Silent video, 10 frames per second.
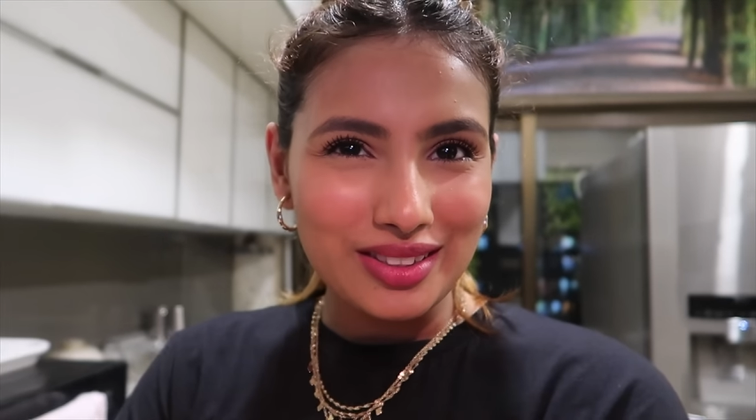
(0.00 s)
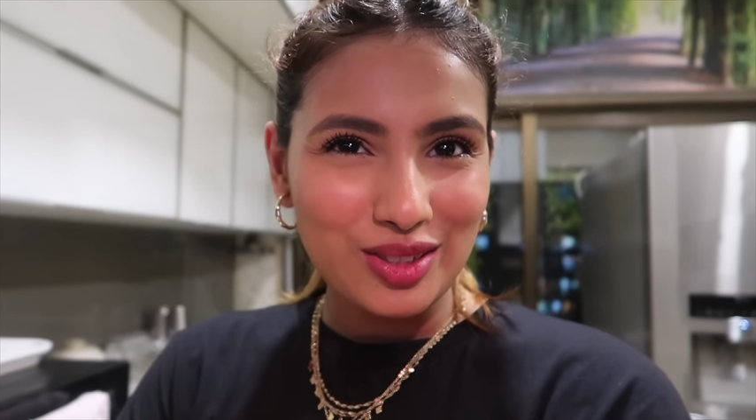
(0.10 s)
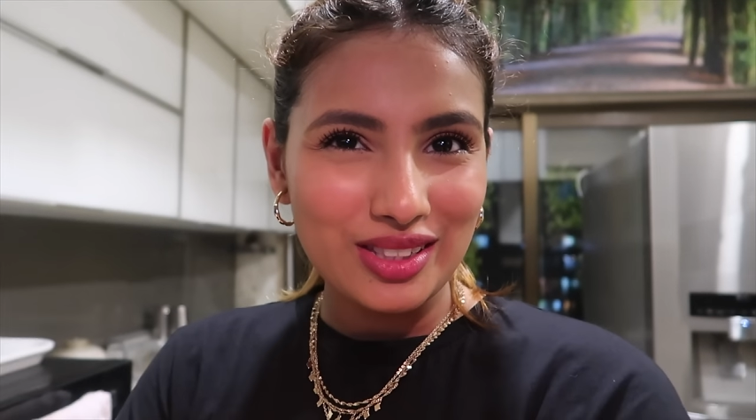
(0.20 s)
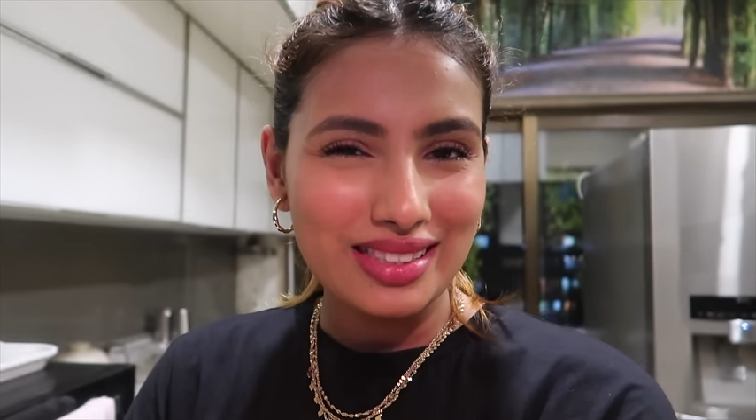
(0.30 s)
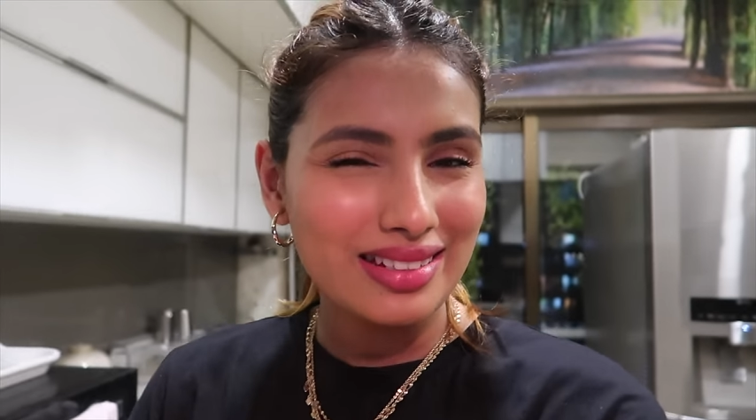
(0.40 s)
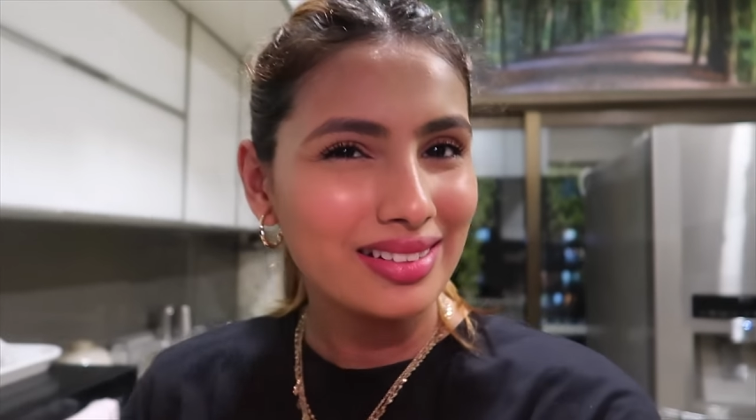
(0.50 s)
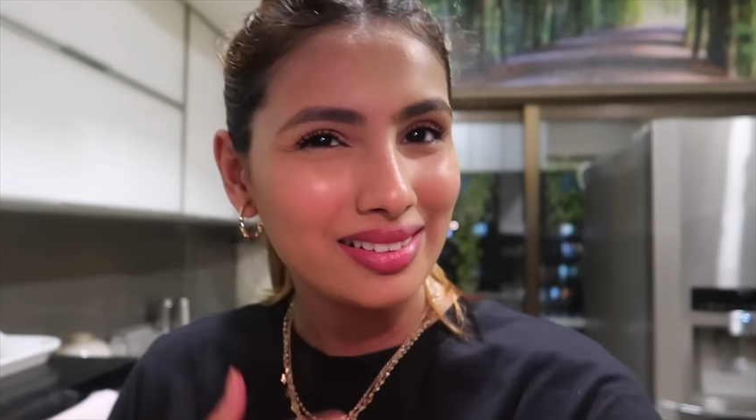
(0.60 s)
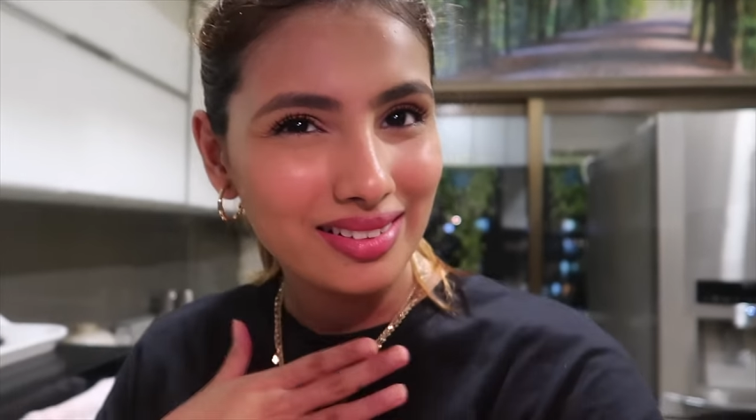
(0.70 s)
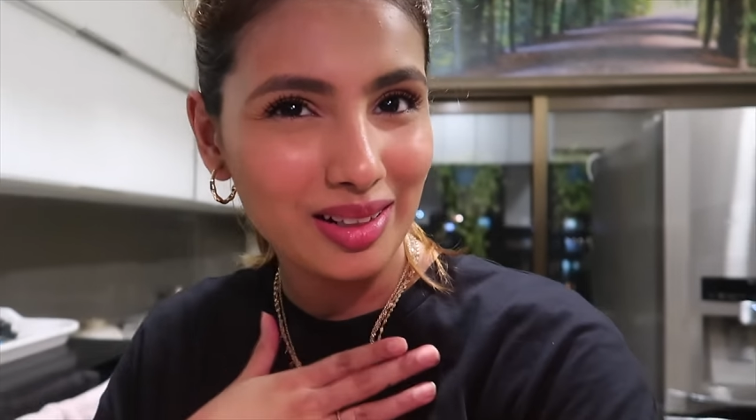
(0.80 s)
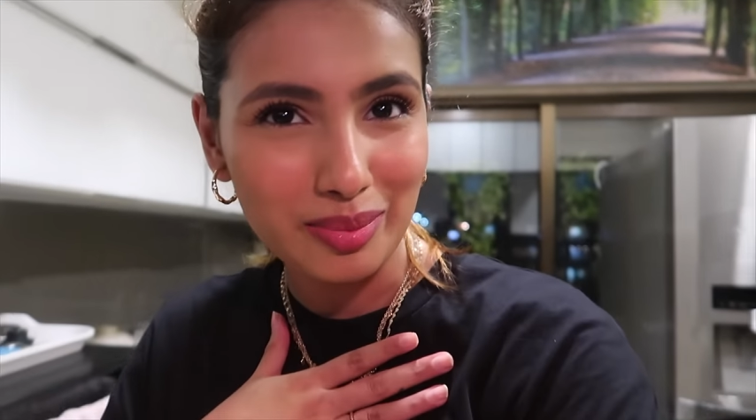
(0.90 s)
is just,
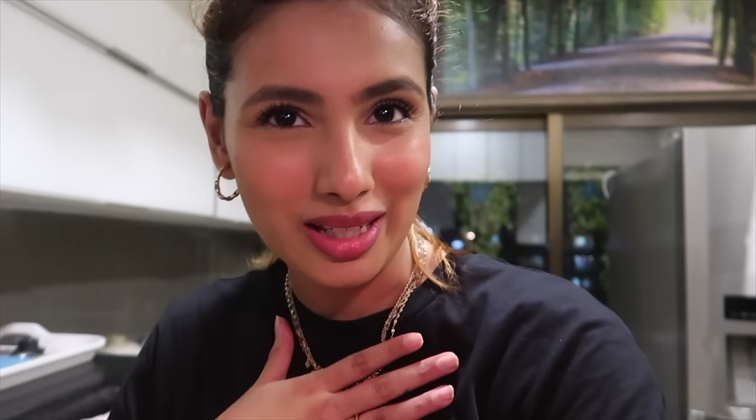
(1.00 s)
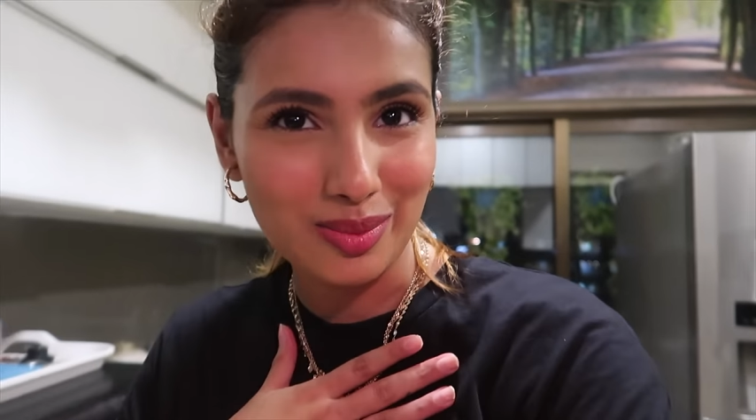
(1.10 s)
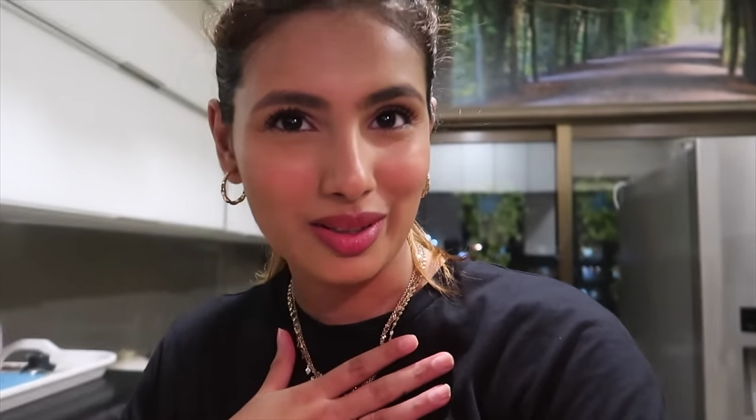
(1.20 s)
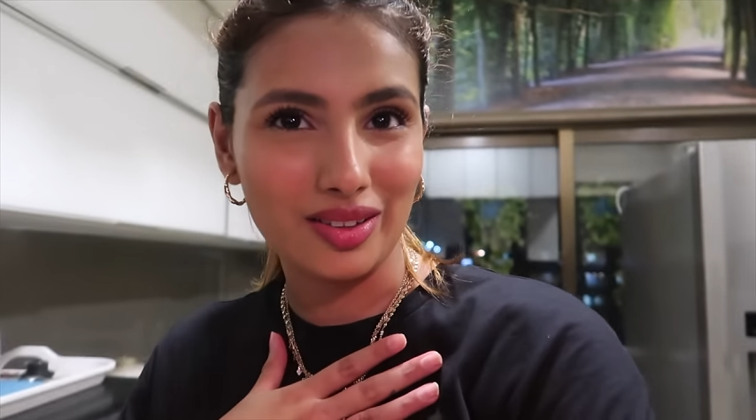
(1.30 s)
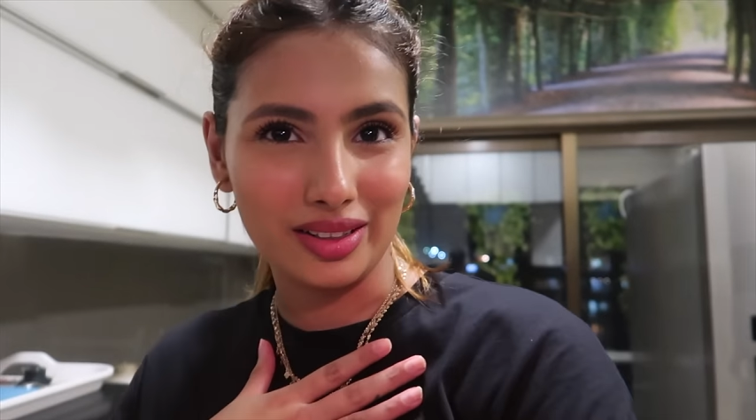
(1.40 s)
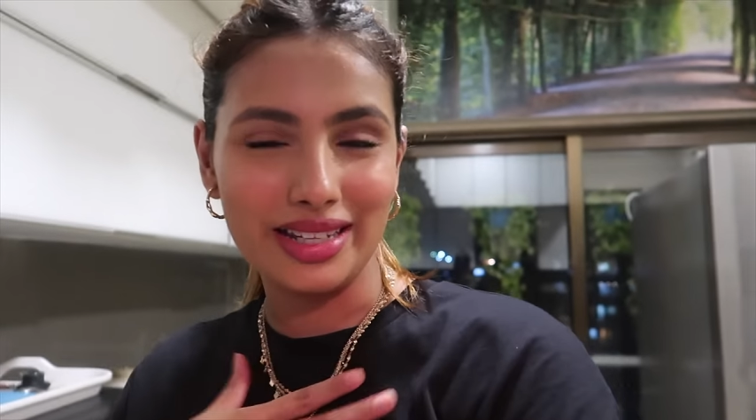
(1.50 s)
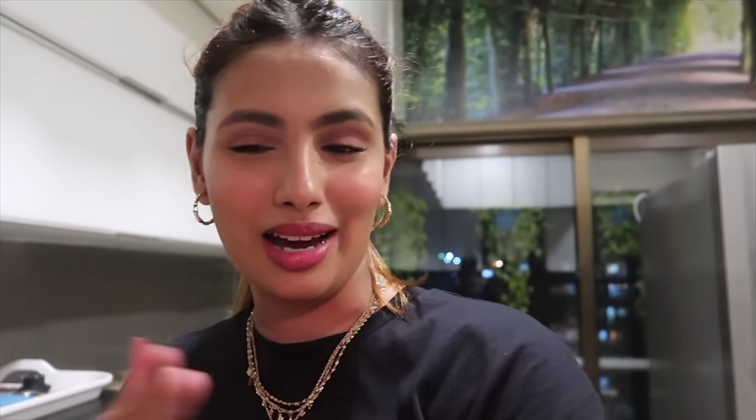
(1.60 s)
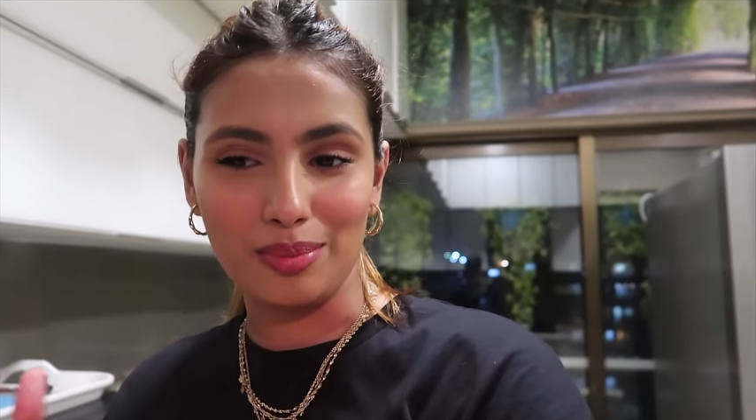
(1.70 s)
it makes me really